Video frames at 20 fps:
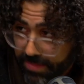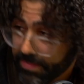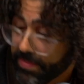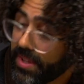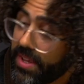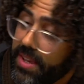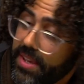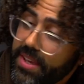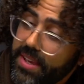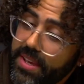
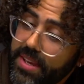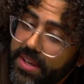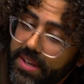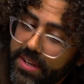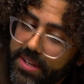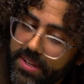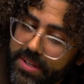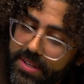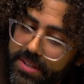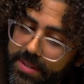
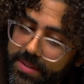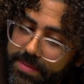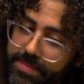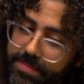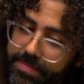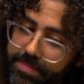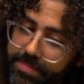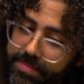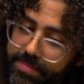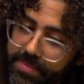
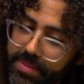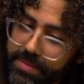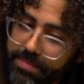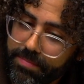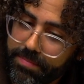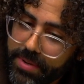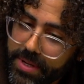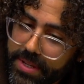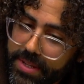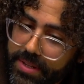Mm-hmm.
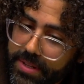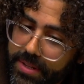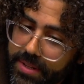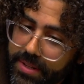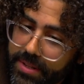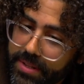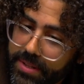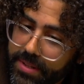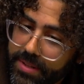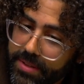But
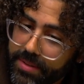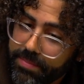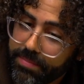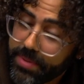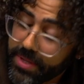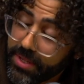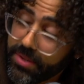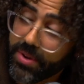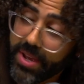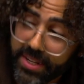
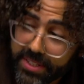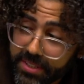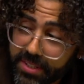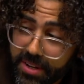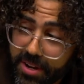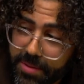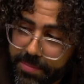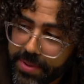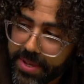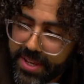you actually
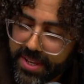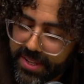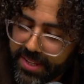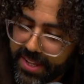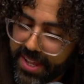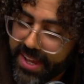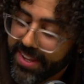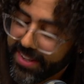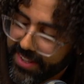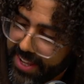are paying a
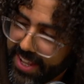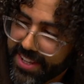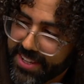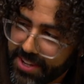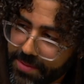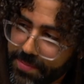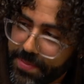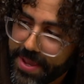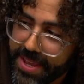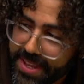lot. Like
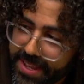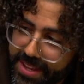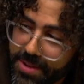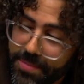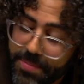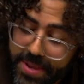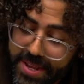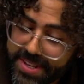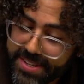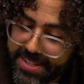you're
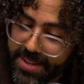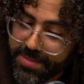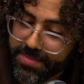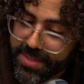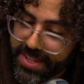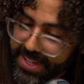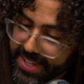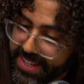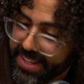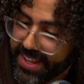paying
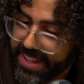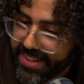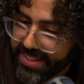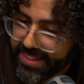something, and